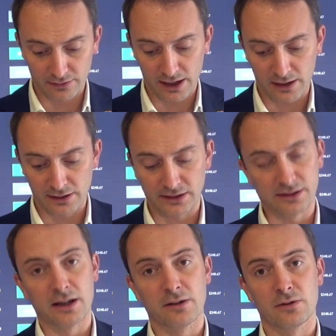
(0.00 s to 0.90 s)
Earnings
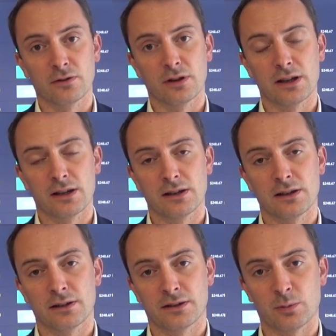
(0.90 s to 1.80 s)

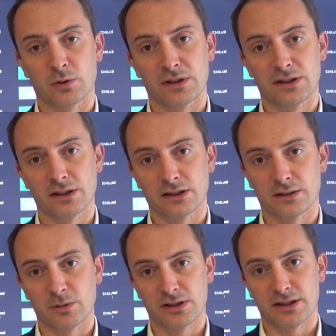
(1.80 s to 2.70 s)
down spot
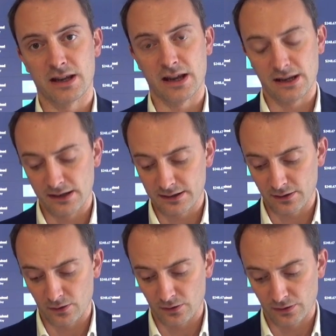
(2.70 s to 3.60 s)

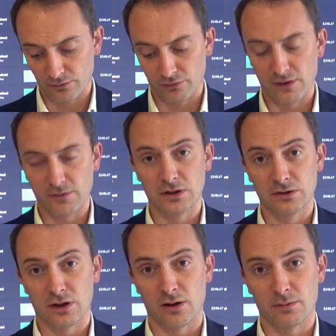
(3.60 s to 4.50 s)
6% on
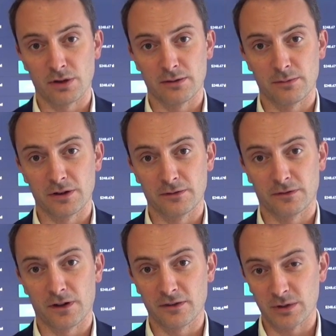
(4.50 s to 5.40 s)
revenues up at about
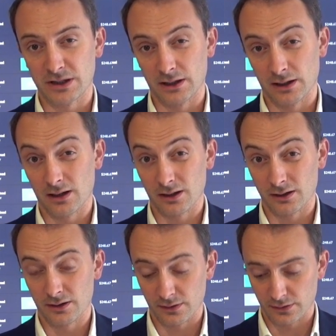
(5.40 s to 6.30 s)
5%
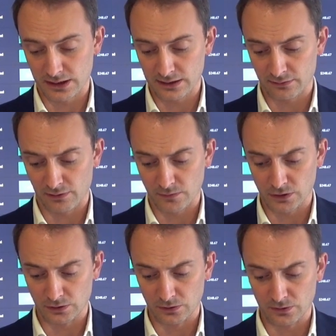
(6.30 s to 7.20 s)
higher, so decent
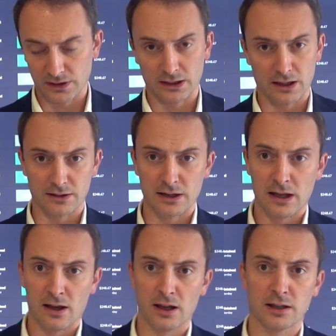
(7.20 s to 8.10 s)
revenue growth. I think that's
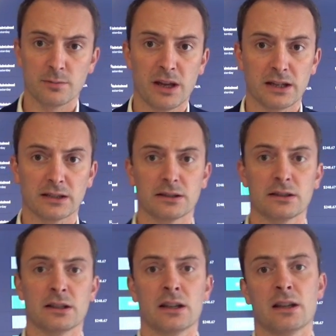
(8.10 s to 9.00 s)
underpinning the